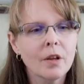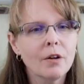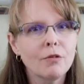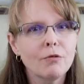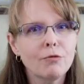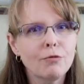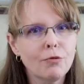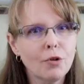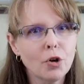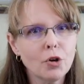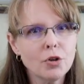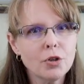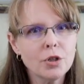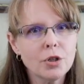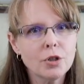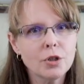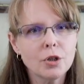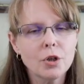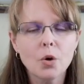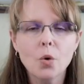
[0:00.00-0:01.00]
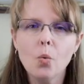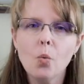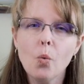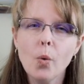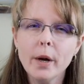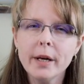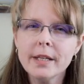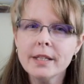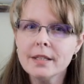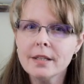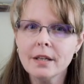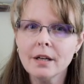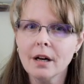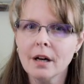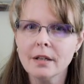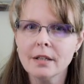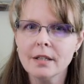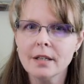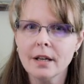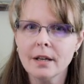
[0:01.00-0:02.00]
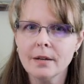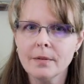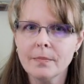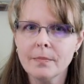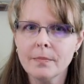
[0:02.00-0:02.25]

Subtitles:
First, what is the content?